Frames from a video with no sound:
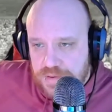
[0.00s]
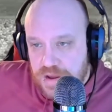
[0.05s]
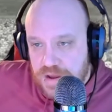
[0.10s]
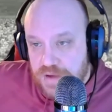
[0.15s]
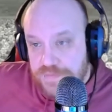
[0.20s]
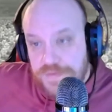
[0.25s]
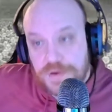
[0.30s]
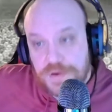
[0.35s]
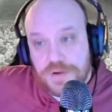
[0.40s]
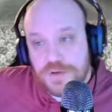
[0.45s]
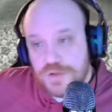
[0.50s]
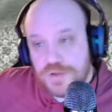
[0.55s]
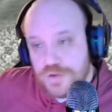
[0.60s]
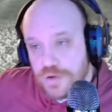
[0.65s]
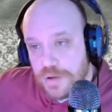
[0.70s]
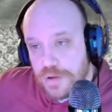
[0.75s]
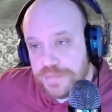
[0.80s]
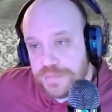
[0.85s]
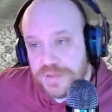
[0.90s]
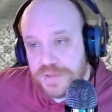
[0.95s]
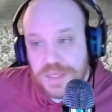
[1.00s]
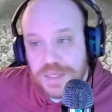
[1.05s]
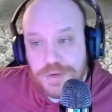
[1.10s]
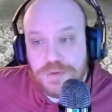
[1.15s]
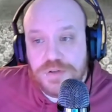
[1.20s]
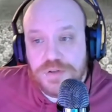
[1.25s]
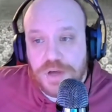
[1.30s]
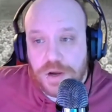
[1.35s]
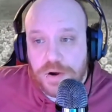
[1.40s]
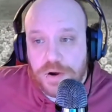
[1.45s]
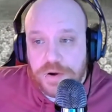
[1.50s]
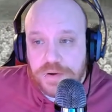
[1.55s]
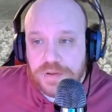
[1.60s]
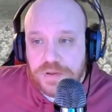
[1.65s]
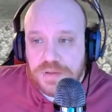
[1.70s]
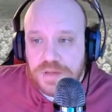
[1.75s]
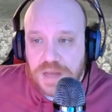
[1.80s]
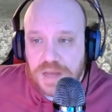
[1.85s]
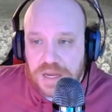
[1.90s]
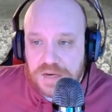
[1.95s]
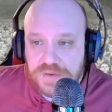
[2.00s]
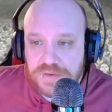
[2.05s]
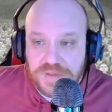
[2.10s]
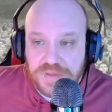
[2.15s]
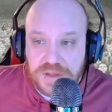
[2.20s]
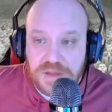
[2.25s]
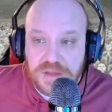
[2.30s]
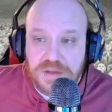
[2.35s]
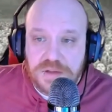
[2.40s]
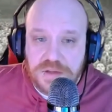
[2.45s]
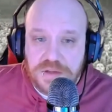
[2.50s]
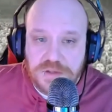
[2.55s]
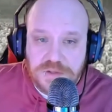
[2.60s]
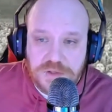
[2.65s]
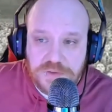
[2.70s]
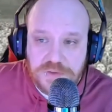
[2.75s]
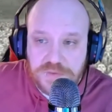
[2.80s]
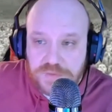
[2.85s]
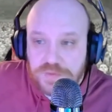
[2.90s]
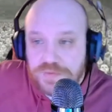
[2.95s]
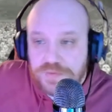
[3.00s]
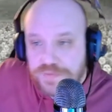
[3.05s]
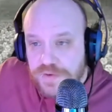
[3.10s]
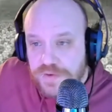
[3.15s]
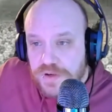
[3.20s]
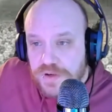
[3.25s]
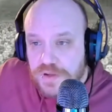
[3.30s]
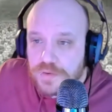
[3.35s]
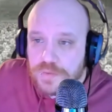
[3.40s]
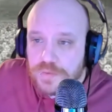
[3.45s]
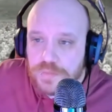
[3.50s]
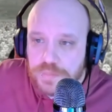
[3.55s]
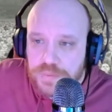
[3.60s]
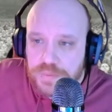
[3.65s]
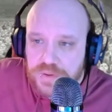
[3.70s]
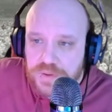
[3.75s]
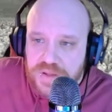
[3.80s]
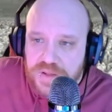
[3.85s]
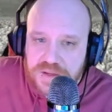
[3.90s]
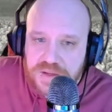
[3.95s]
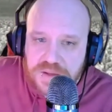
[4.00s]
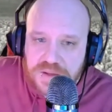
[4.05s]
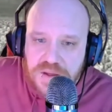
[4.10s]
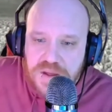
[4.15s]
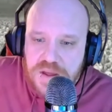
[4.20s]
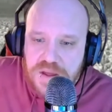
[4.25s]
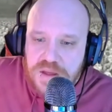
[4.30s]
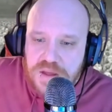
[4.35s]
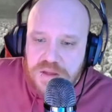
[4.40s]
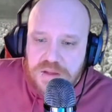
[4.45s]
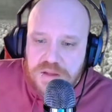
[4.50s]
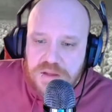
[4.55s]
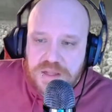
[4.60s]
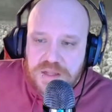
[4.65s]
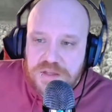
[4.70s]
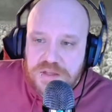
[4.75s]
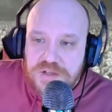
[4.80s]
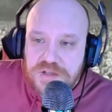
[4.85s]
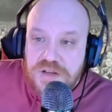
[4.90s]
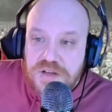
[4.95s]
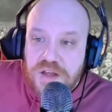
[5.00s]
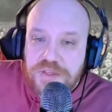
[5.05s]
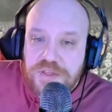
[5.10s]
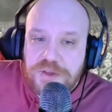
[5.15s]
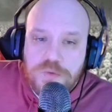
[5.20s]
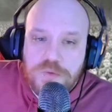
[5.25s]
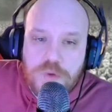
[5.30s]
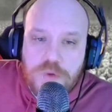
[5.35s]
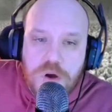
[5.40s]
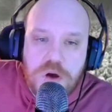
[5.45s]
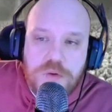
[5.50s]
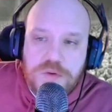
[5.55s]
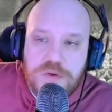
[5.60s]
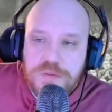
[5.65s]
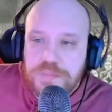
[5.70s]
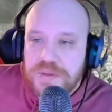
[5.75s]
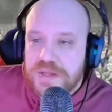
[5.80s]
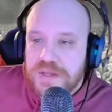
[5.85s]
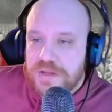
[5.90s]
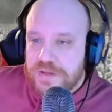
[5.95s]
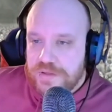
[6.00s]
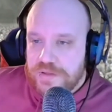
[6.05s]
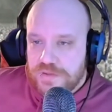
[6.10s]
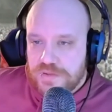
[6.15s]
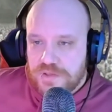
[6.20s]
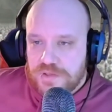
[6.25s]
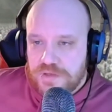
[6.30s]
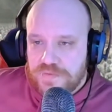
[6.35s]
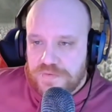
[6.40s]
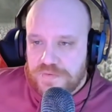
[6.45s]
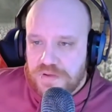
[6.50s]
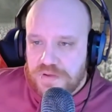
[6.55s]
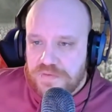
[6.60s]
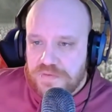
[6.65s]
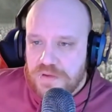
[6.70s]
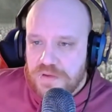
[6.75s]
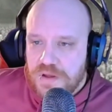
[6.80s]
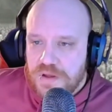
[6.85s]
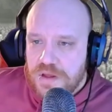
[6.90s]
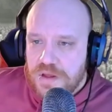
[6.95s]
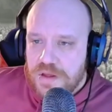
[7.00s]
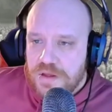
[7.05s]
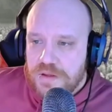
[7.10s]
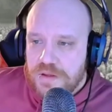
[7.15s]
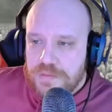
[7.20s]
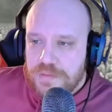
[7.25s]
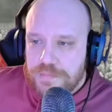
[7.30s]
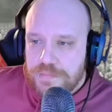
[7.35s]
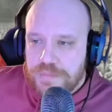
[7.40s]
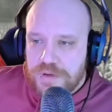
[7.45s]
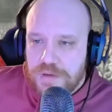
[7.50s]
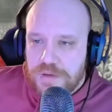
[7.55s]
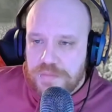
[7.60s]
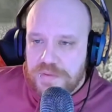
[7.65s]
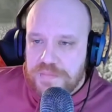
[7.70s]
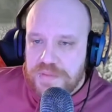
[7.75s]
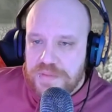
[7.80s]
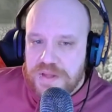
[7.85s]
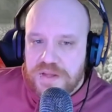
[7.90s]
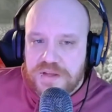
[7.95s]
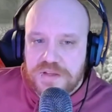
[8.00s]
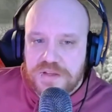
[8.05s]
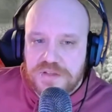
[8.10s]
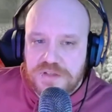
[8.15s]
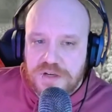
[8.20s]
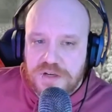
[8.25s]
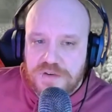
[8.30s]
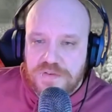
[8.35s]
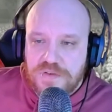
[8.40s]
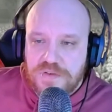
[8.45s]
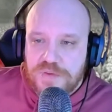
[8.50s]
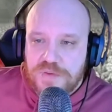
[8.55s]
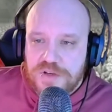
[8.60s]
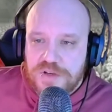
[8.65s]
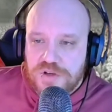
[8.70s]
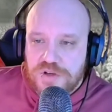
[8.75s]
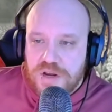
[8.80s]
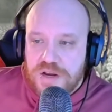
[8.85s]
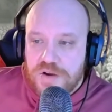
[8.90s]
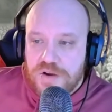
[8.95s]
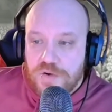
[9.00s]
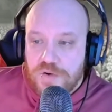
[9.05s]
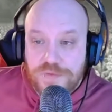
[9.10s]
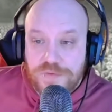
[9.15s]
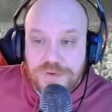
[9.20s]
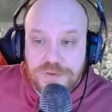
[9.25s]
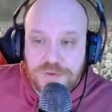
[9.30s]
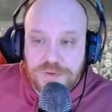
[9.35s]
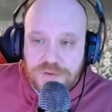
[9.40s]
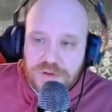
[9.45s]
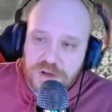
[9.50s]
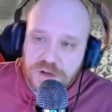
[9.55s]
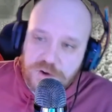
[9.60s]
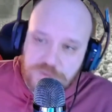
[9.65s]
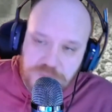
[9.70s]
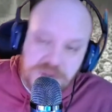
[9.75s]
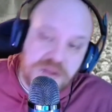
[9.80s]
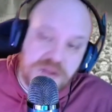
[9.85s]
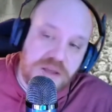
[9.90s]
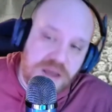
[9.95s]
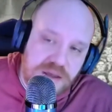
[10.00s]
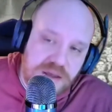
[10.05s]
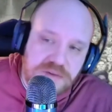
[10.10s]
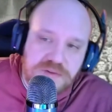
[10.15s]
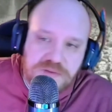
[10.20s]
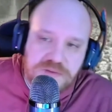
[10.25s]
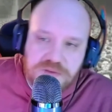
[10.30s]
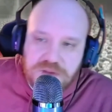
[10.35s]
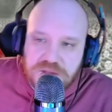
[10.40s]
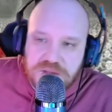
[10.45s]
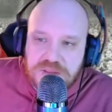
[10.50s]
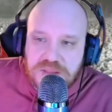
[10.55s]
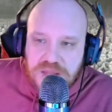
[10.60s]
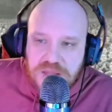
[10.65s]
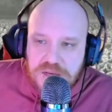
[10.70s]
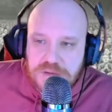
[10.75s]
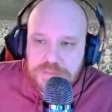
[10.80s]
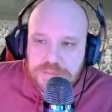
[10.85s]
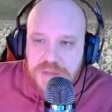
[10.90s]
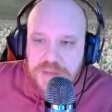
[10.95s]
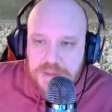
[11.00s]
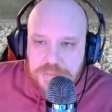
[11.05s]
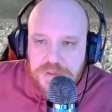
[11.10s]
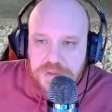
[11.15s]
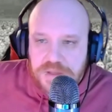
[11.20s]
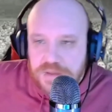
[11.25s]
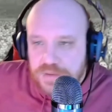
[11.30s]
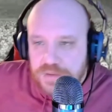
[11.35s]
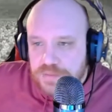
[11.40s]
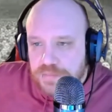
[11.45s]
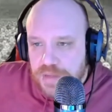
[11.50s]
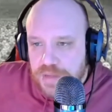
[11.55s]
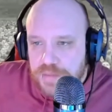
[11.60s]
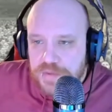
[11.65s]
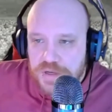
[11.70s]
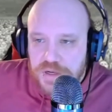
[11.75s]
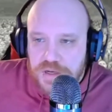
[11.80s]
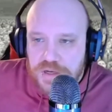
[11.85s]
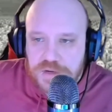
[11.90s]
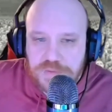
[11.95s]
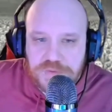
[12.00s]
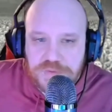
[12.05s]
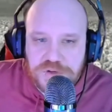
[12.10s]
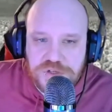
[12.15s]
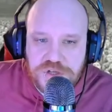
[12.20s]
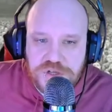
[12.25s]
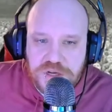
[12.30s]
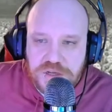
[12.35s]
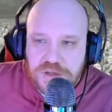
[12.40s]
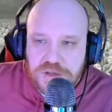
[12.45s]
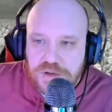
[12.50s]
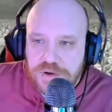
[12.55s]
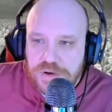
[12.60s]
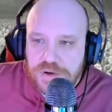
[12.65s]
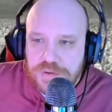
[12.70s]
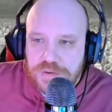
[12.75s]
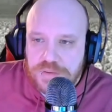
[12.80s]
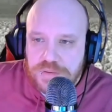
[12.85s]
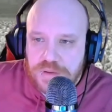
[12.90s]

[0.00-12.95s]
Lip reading: Now, if you're a Trump Q-tard kind of like conservative, well, fuck you. But like, there's nothing wrong with being conservative. But I mean, being conservative and trying to overthrow the government, yes. Like, then maybe you need to recheck your.